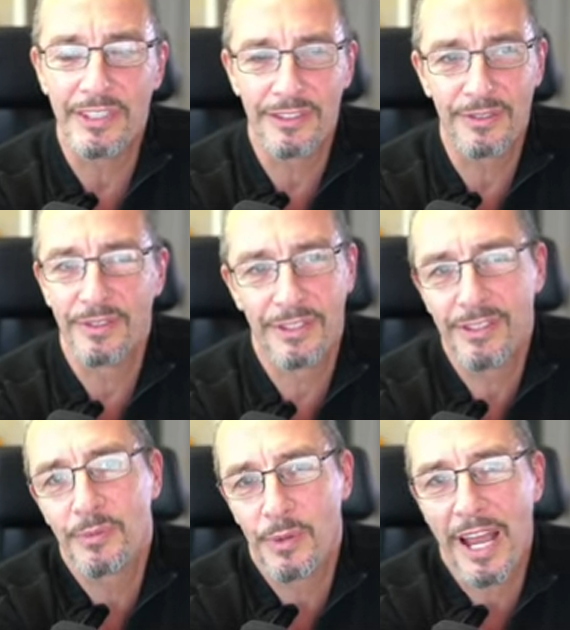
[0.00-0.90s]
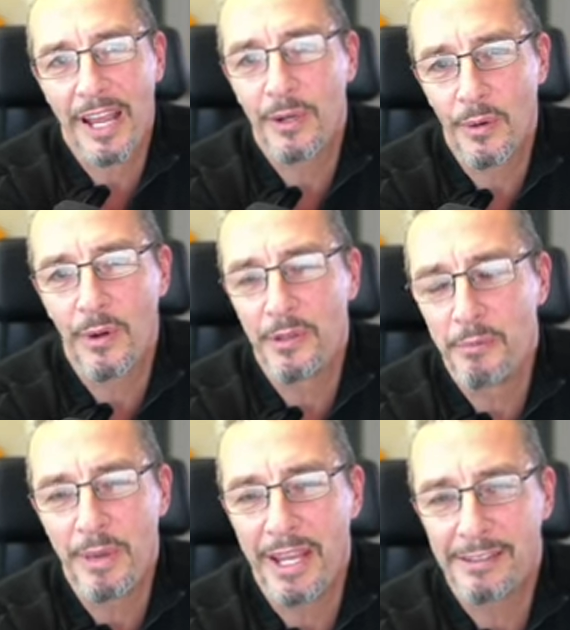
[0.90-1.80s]
So this is what I call the
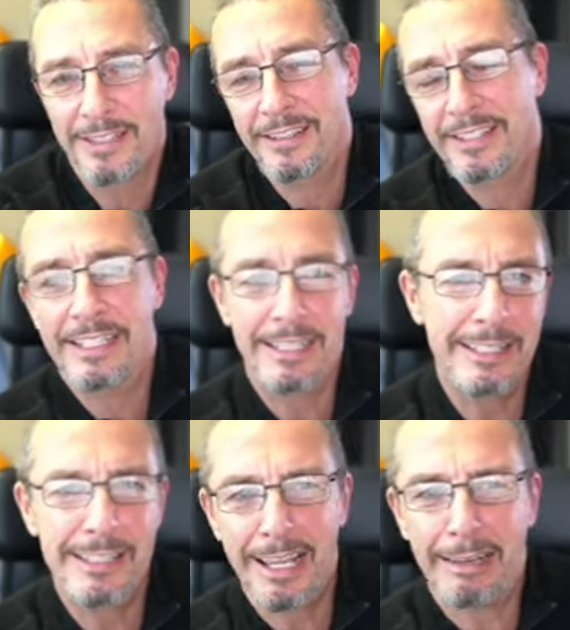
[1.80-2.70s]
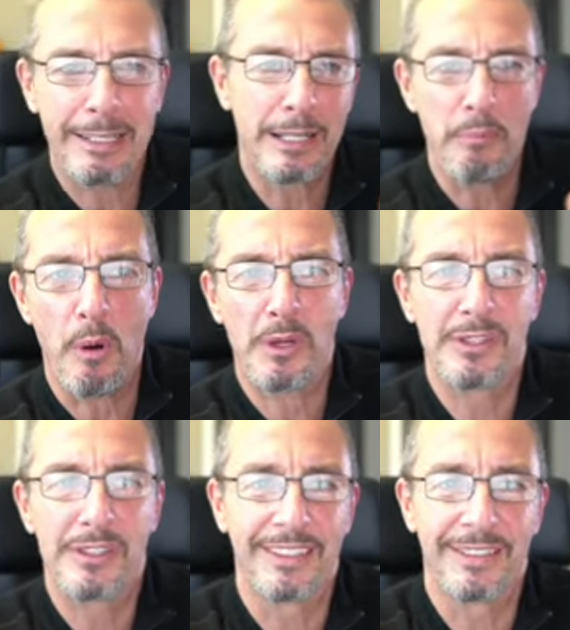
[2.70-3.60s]
base. Let's see, it's like a little
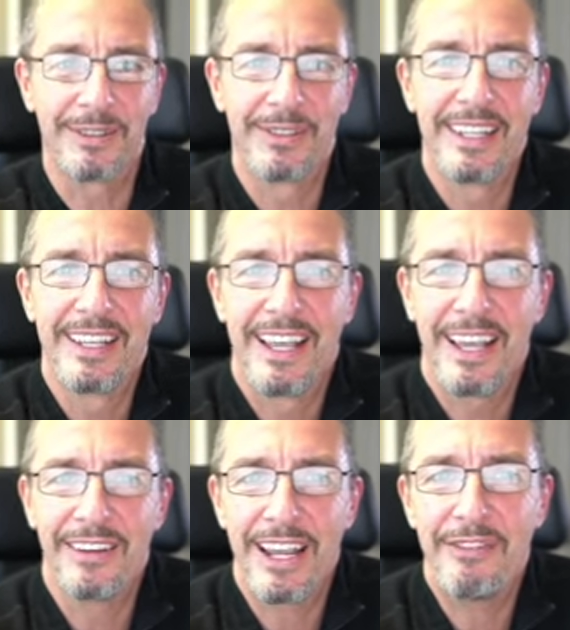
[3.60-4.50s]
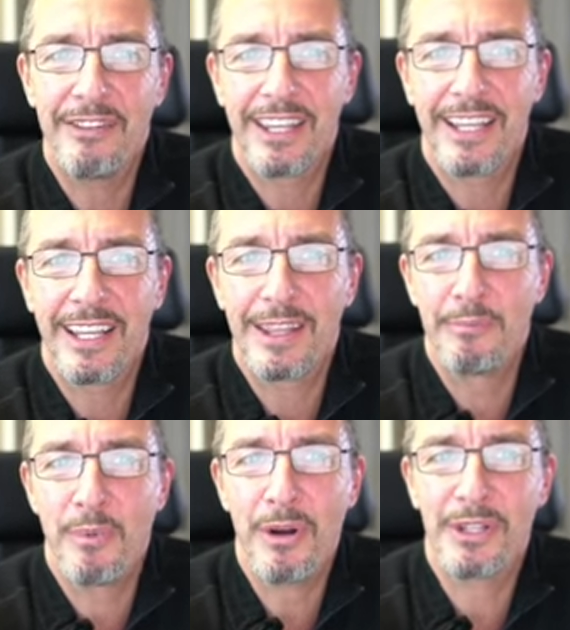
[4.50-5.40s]
box, you know, and everything in the
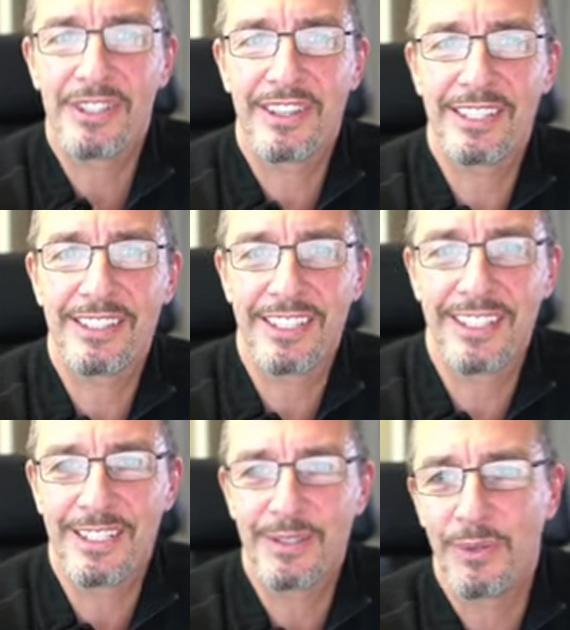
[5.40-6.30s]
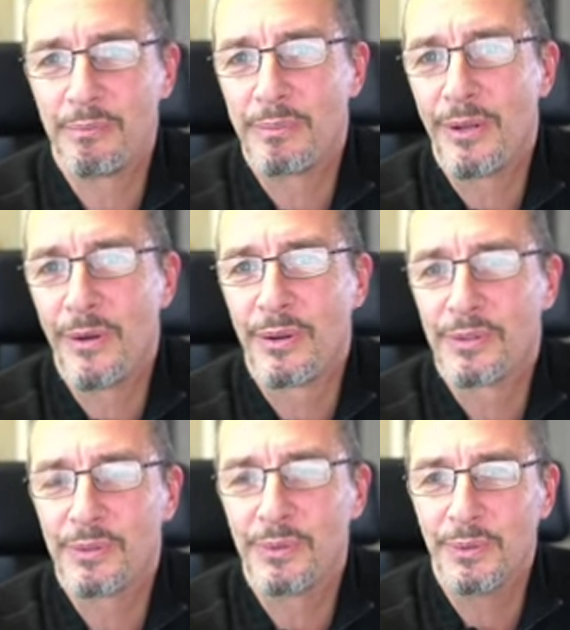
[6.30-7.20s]
box, this is what belongs
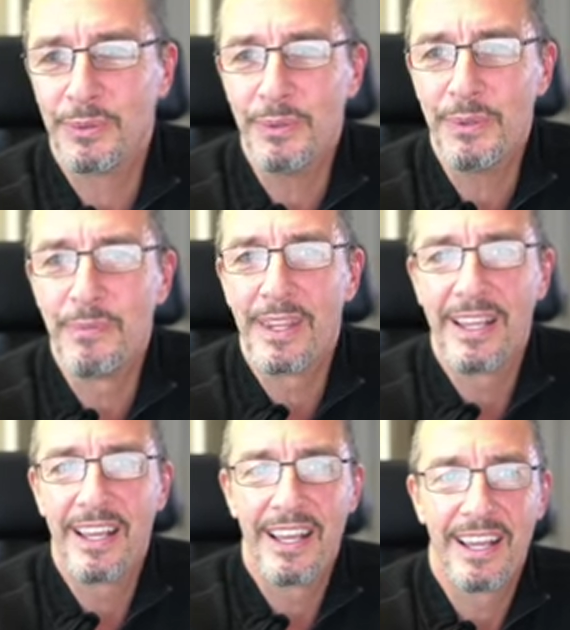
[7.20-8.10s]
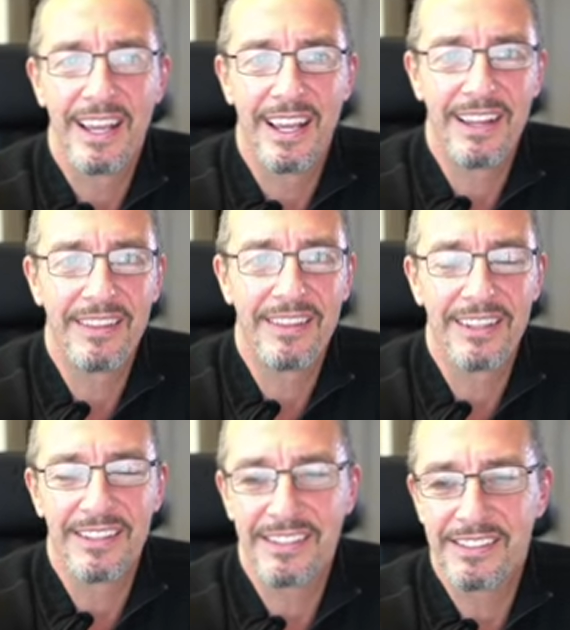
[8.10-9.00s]
to you and
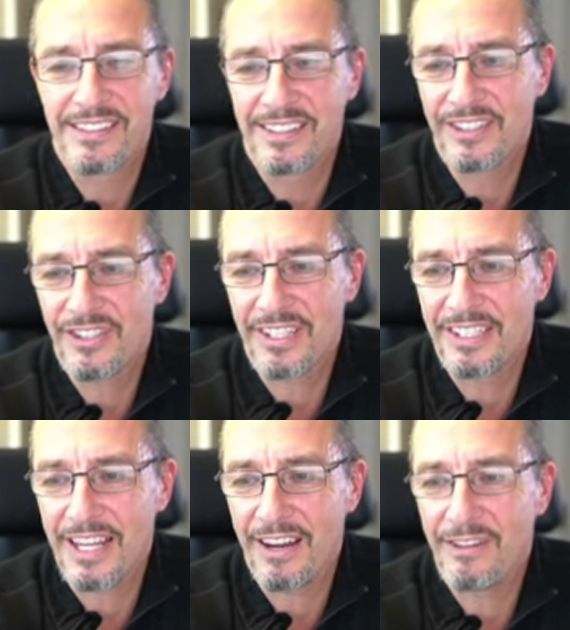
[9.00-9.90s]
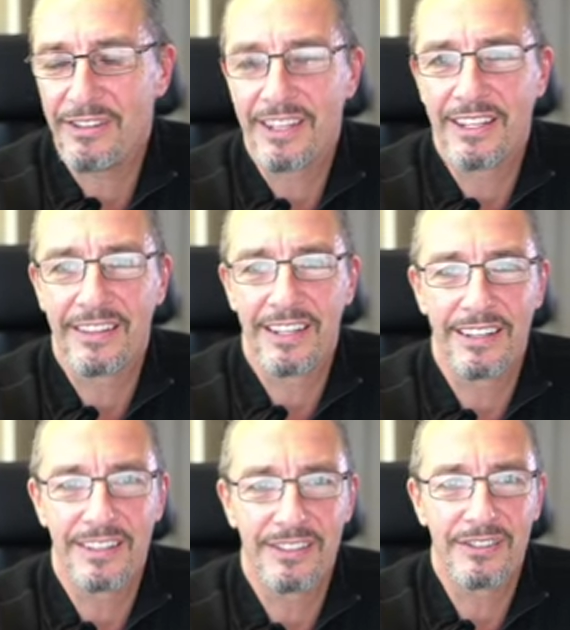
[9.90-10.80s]
is literally everything that
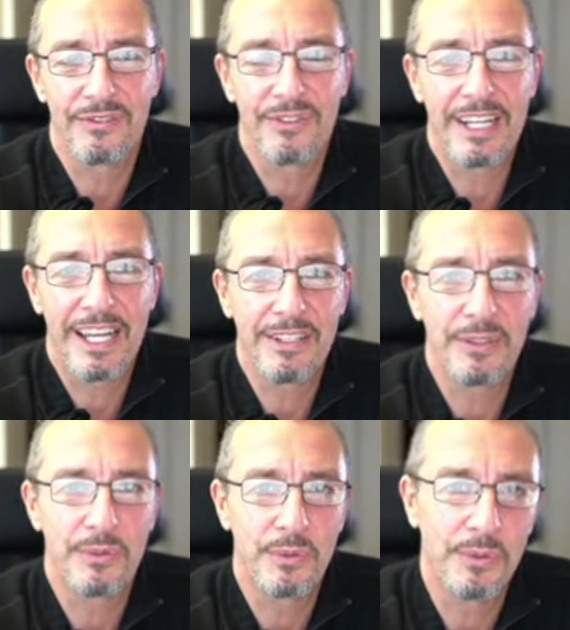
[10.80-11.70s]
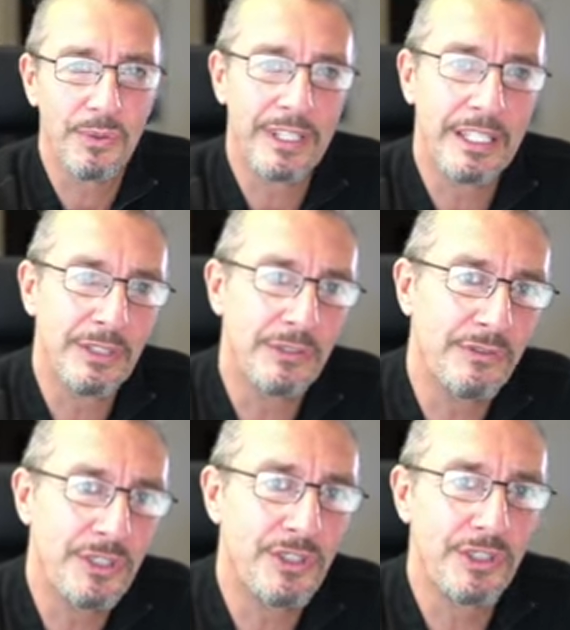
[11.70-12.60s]
is related to your
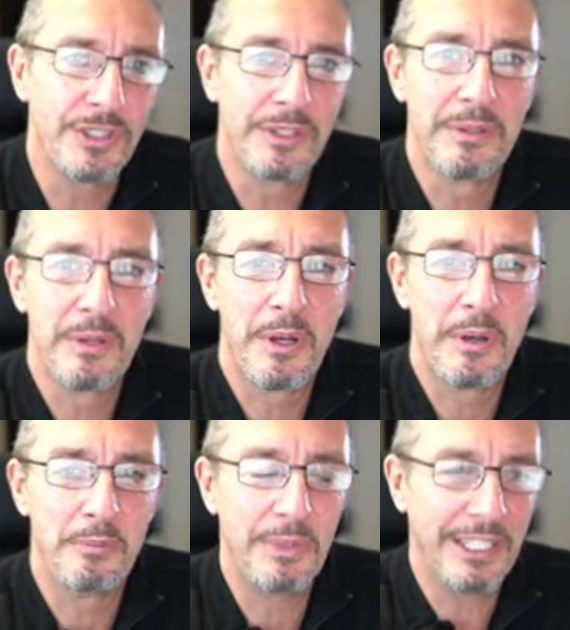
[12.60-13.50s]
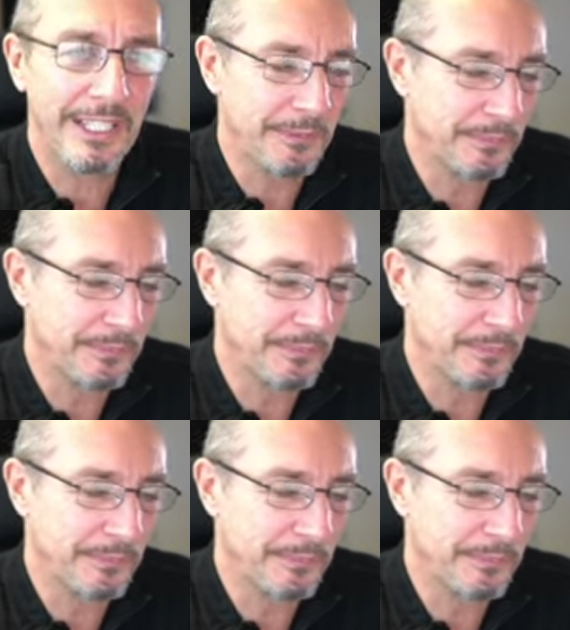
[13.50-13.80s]
individual being.